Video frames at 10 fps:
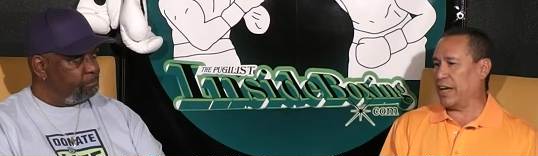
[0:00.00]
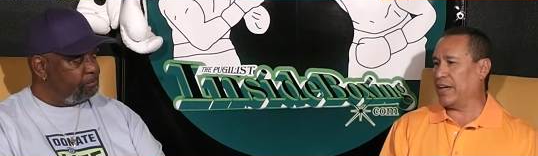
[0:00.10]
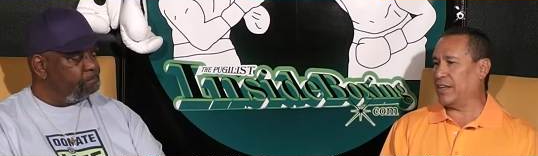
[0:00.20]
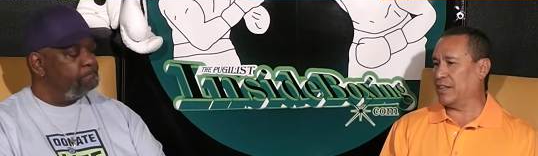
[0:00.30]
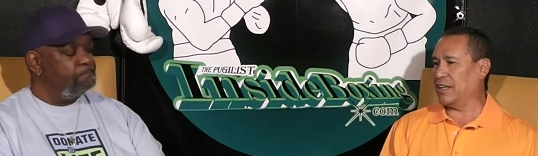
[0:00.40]

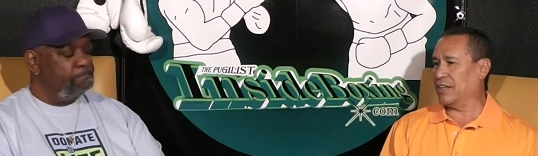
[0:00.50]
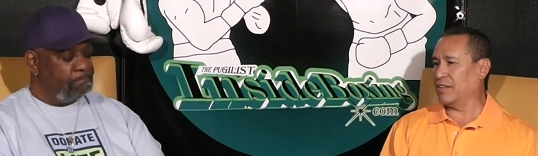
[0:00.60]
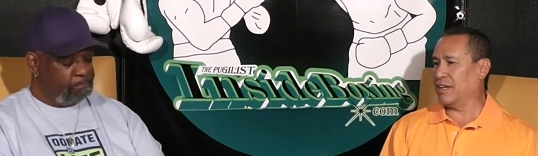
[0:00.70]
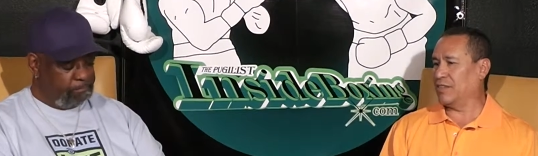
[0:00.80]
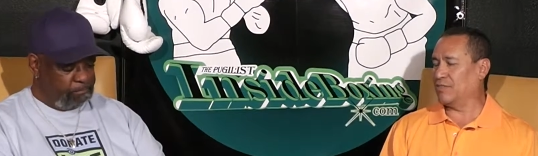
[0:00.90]
Speaker 1: Okay, and,
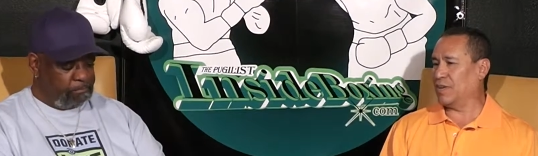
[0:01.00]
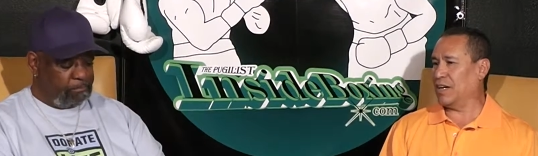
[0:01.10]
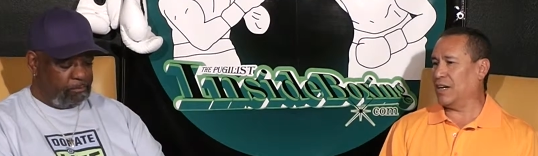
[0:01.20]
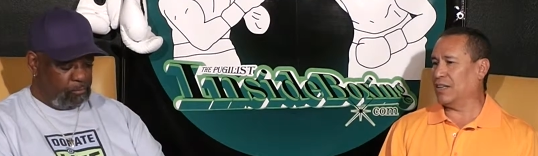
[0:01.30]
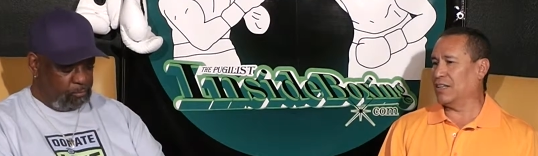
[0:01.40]
and uh,
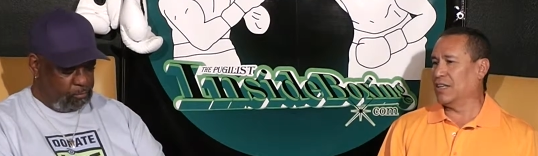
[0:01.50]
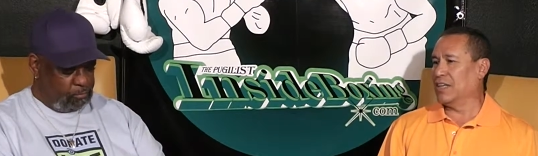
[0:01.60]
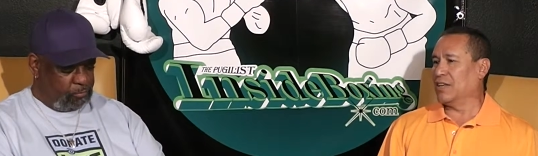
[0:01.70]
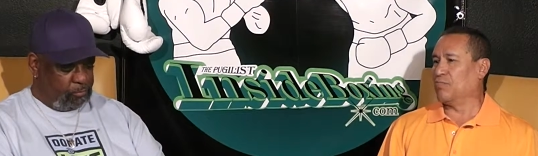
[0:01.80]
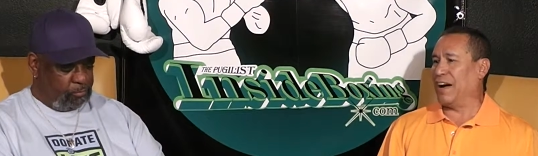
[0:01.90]
uh,
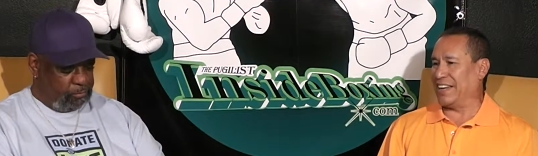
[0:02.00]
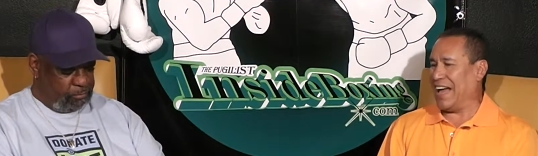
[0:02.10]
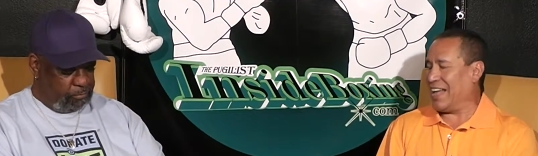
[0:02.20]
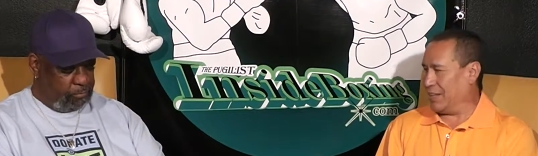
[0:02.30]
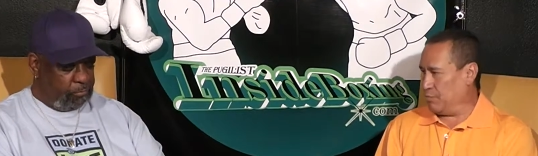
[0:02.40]
by
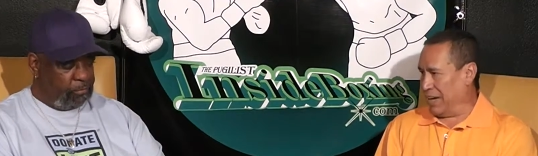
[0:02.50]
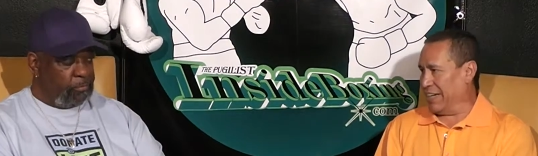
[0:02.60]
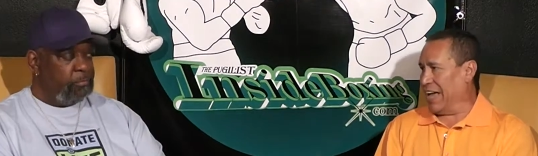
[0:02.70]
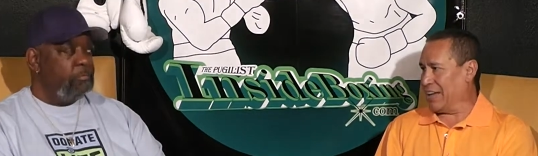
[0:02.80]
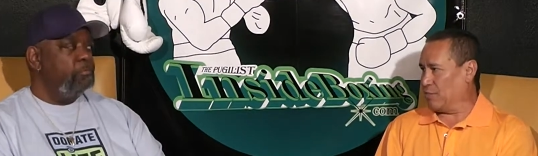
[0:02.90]
not
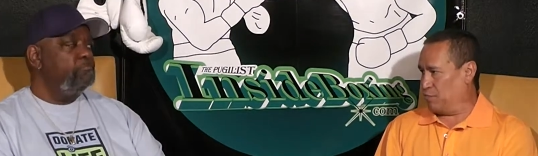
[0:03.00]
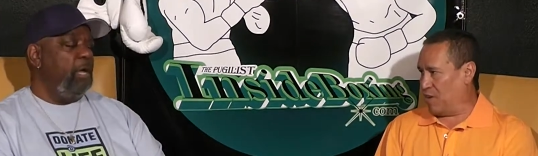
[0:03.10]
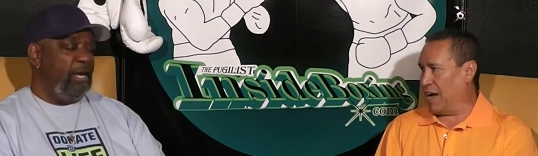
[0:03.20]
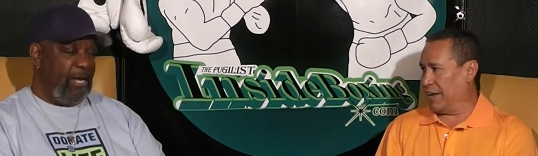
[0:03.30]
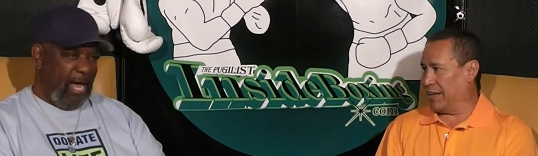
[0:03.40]
by not
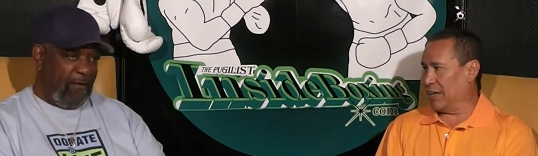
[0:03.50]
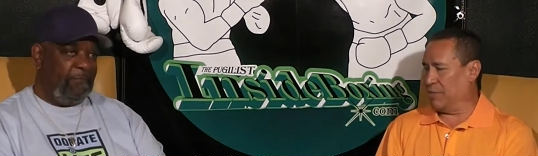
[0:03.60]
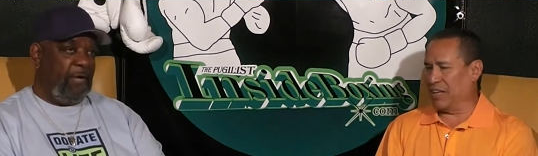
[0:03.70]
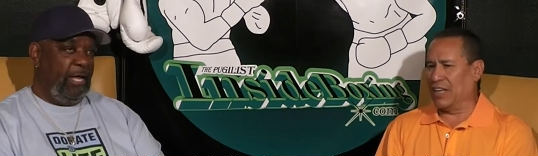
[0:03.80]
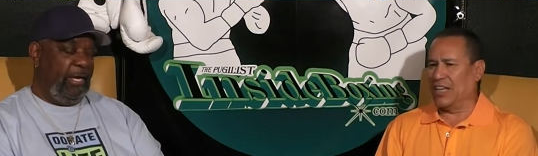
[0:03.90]
by fighting. Not
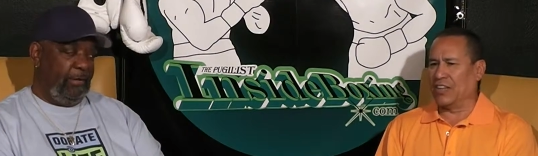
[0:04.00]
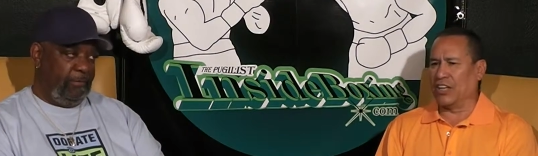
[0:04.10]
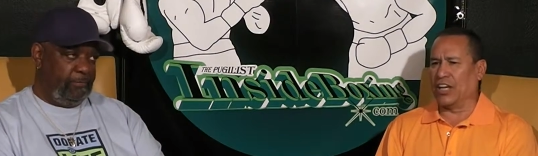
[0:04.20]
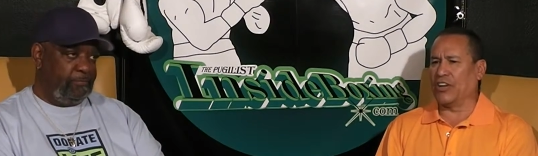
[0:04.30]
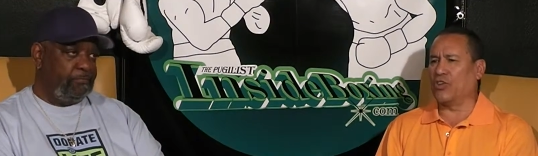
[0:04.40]
I mean, fighting.
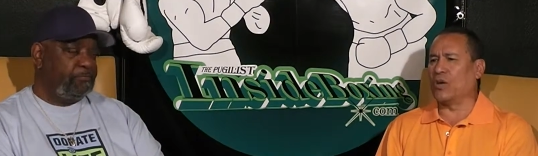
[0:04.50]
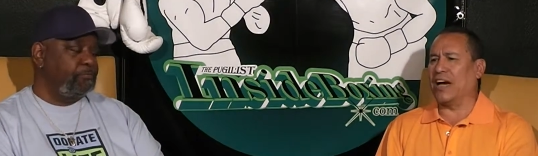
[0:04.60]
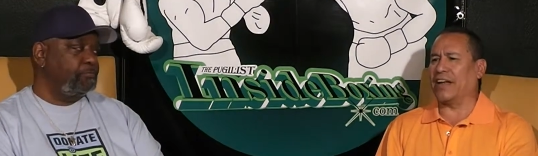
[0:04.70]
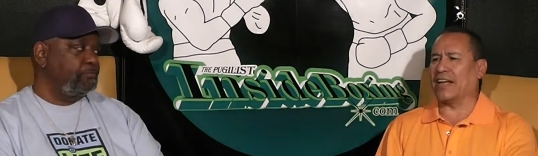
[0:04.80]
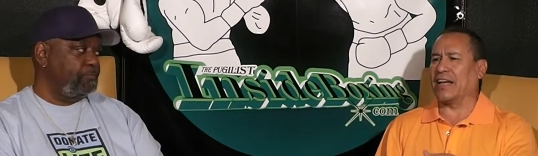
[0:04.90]
here you
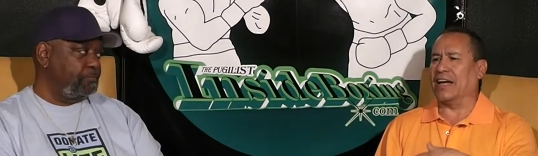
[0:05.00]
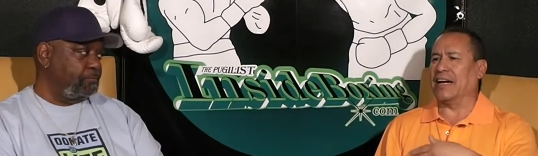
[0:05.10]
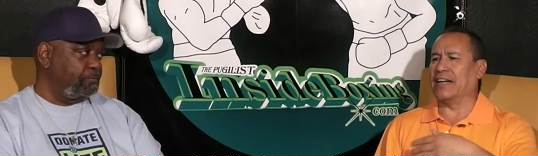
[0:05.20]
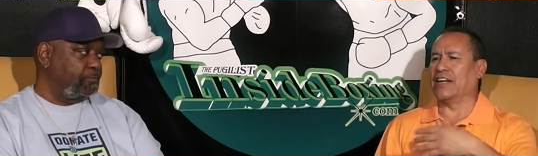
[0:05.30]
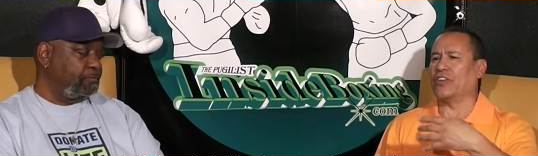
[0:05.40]
got a
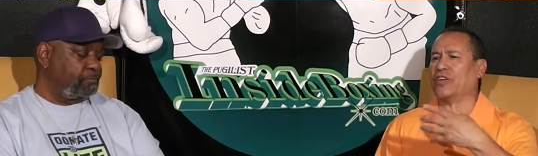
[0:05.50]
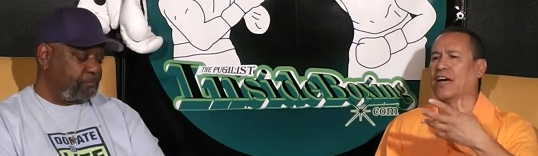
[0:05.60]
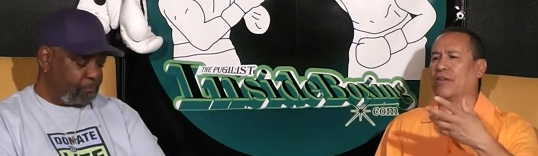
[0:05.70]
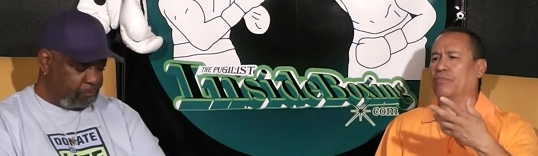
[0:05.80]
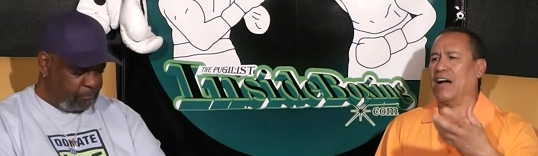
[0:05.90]
here you
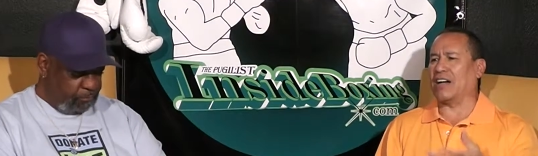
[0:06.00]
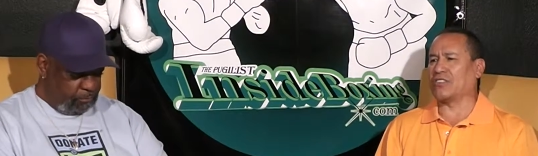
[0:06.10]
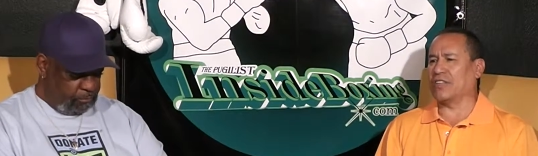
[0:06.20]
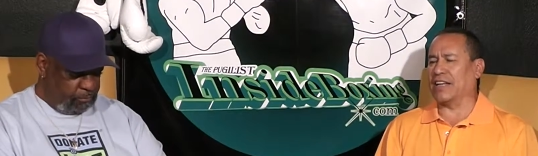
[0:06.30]
got a boxer